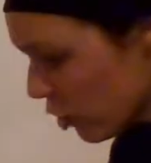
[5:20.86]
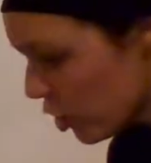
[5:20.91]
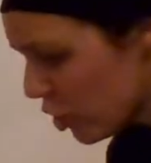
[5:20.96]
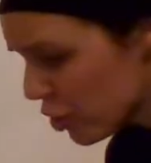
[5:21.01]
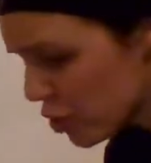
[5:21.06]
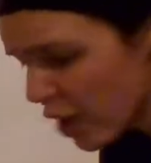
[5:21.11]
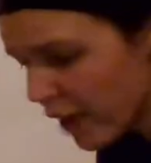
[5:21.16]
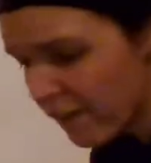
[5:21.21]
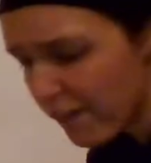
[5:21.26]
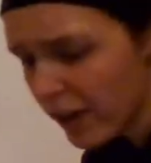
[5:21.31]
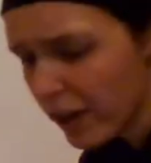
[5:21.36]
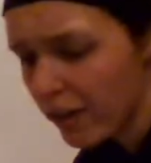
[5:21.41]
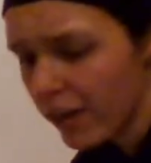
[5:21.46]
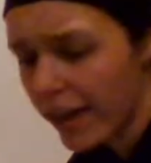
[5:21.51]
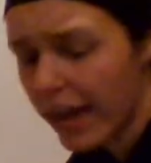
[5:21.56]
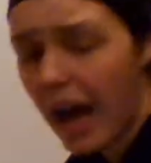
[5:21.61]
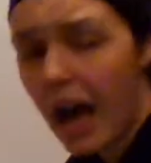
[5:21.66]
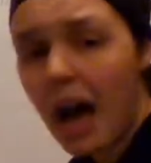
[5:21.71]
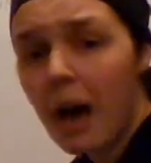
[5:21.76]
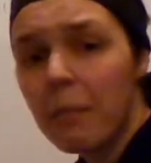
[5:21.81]
you're trying to figure out
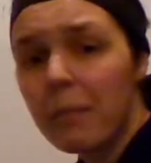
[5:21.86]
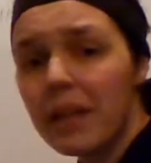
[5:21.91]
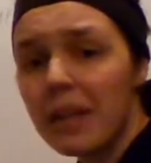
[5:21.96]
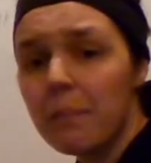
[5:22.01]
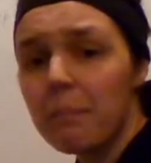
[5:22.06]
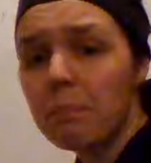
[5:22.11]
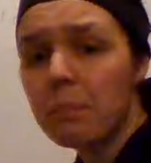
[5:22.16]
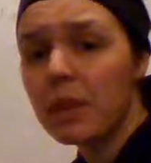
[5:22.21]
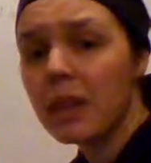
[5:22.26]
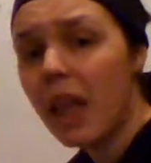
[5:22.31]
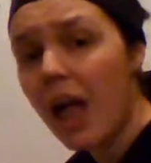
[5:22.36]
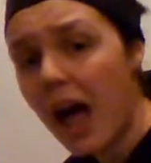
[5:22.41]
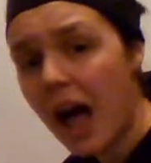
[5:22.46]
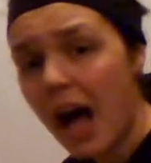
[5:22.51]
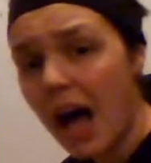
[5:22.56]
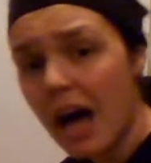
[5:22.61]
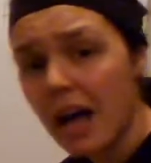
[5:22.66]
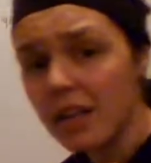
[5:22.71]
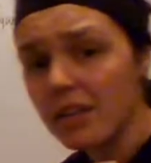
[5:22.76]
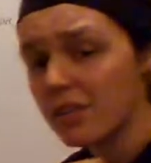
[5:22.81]
like how many
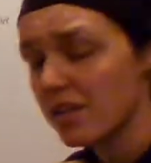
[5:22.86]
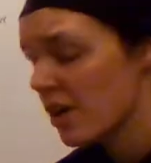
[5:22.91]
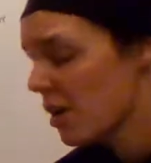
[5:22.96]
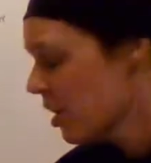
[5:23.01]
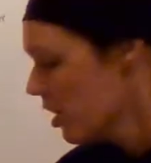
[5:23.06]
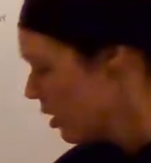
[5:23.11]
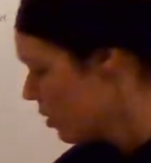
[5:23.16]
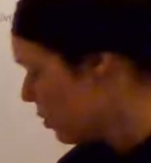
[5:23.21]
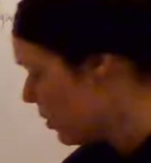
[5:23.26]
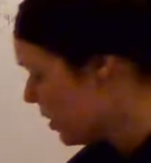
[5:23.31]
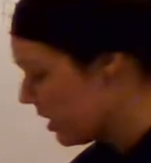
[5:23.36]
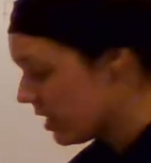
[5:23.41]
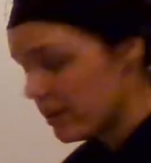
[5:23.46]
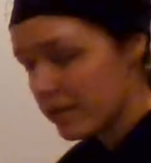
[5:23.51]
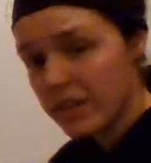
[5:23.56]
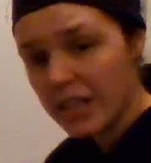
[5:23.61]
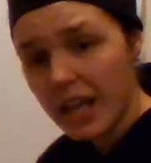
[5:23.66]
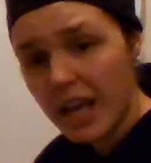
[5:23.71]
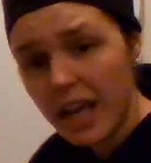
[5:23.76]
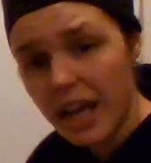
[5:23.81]
blocks would
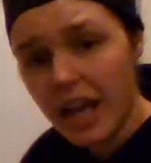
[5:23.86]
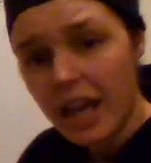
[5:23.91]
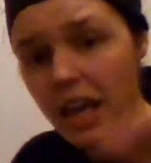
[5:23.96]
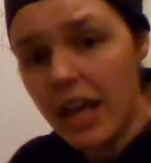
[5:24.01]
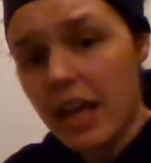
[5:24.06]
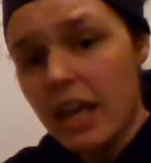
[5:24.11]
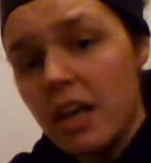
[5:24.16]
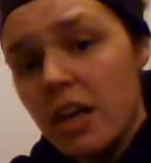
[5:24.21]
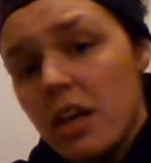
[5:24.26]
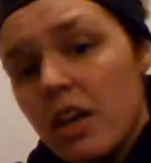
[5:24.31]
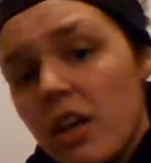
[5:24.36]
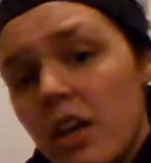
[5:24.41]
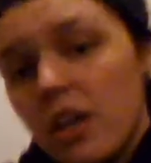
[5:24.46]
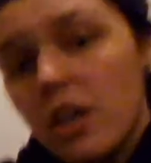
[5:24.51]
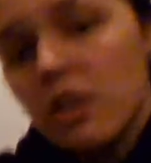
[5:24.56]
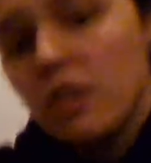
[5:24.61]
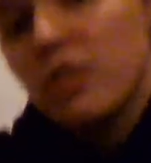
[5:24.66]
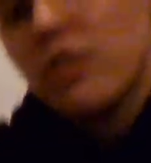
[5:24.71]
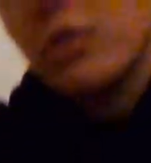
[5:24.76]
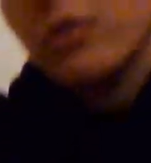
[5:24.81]
it take
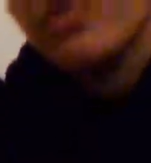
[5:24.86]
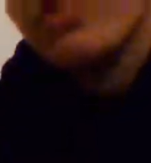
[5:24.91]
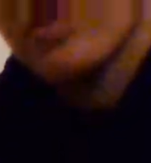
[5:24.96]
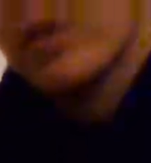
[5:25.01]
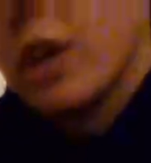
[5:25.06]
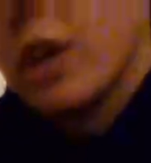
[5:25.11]
to